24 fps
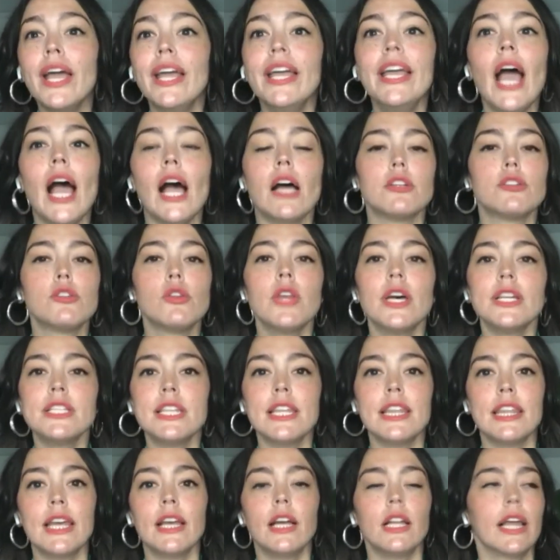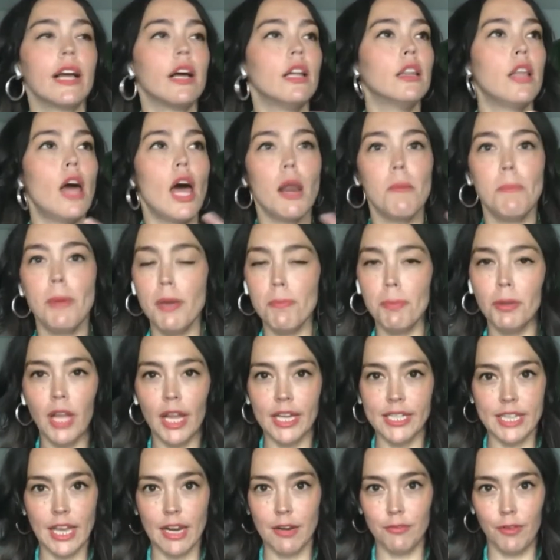okay. Yeah. So that's the thing. Like, a lot of
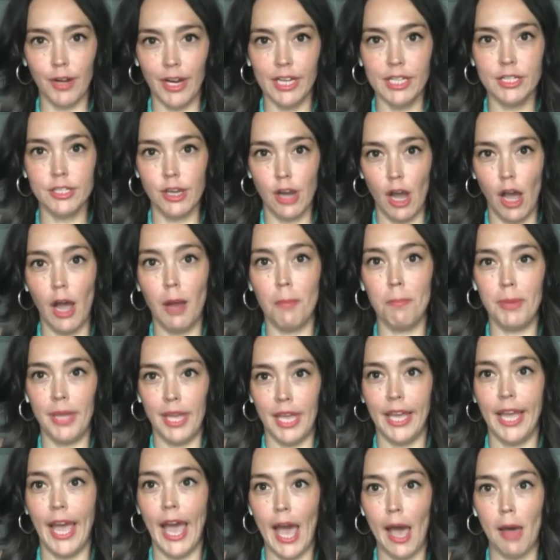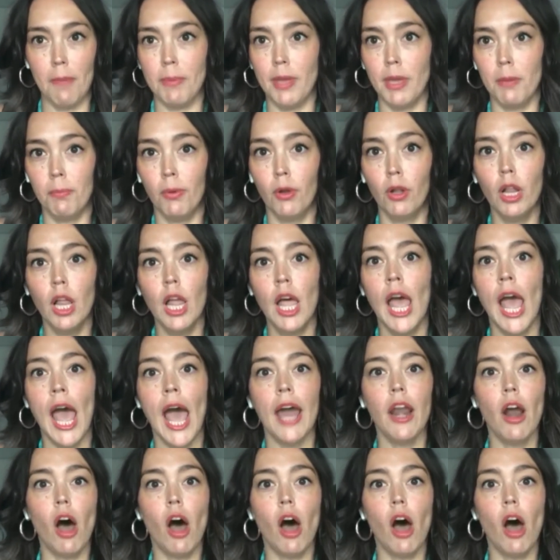people identify as not being hat people.